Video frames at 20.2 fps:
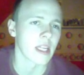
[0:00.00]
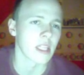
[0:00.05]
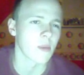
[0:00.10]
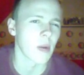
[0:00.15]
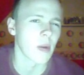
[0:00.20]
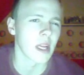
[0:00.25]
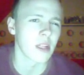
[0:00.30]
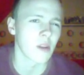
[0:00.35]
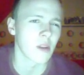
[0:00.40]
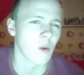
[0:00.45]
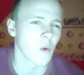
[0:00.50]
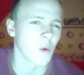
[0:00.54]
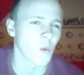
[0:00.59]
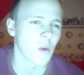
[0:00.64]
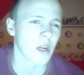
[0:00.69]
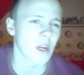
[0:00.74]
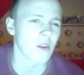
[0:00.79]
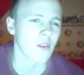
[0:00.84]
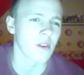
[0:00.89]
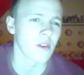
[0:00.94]
and that's why I
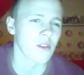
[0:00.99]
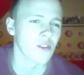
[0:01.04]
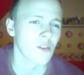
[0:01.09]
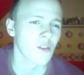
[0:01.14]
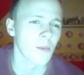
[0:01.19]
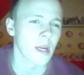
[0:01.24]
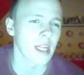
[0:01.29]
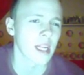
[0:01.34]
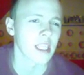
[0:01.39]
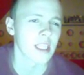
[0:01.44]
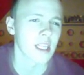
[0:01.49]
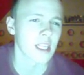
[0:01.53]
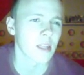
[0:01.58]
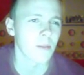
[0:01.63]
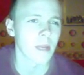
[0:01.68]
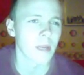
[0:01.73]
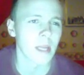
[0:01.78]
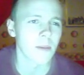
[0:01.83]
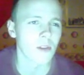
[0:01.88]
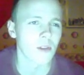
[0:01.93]
don't want to run too many
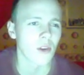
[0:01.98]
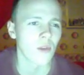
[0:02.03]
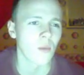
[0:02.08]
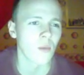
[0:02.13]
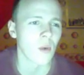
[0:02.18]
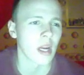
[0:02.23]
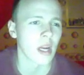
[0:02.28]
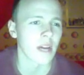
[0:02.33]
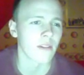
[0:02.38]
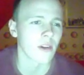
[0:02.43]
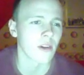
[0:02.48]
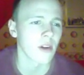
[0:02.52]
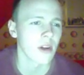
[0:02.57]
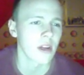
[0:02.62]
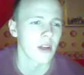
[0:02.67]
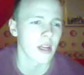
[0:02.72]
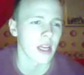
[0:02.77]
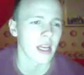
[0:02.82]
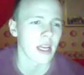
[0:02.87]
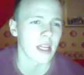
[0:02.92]
Signal Beams or whatever.